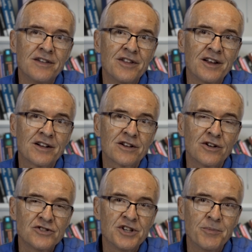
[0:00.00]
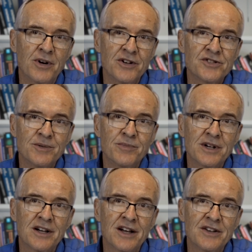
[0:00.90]
the clergy person
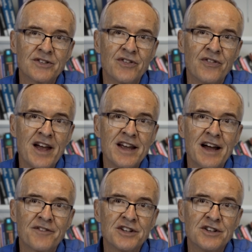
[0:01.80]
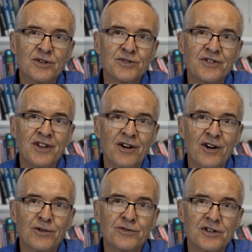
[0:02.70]
because they have to use their
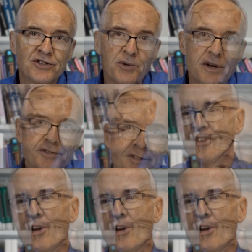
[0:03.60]
own discretion.